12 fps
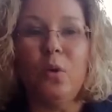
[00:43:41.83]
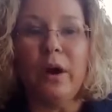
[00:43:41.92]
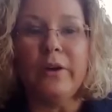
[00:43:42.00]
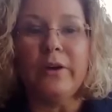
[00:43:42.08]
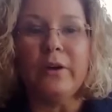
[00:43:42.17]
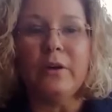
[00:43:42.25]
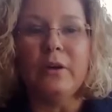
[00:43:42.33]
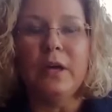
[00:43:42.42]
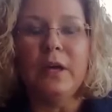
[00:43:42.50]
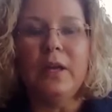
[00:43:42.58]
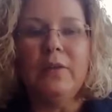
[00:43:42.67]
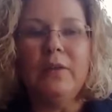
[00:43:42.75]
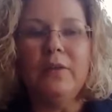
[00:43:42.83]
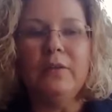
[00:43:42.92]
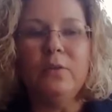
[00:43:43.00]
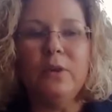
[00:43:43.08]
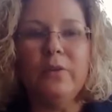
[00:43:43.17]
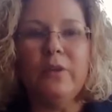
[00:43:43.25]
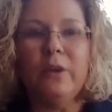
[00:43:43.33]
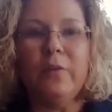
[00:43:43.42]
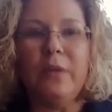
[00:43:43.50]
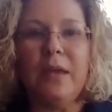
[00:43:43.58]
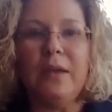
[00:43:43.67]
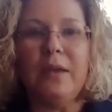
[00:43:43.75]
water. This is one of our
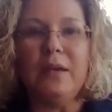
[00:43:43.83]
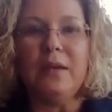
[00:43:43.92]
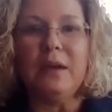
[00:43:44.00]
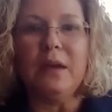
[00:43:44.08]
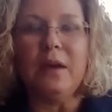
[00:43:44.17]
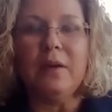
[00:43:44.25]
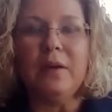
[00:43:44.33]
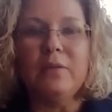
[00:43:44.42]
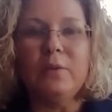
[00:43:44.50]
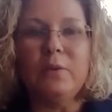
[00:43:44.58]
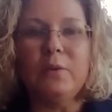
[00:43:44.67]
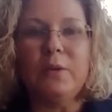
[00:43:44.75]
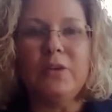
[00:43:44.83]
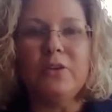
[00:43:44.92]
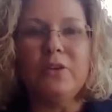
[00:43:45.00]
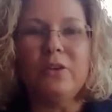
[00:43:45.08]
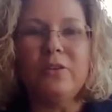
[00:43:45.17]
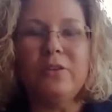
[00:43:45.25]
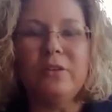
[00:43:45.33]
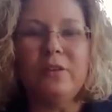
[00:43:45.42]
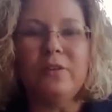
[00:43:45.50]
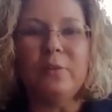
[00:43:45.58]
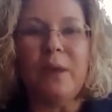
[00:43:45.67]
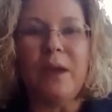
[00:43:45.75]
main detox, so we want to make sure those
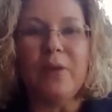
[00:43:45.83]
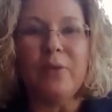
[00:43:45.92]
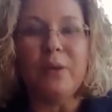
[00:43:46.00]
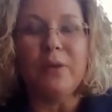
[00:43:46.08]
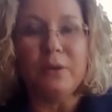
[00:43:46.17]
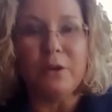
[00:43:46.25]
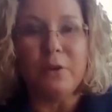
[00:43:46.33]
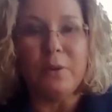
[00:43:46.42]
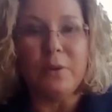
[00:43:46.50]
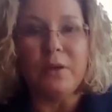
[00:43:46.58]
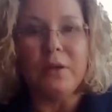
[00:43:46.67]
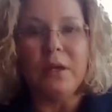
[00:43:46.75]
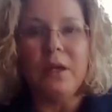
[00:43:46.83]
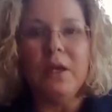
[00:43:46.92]
liver pathways are open.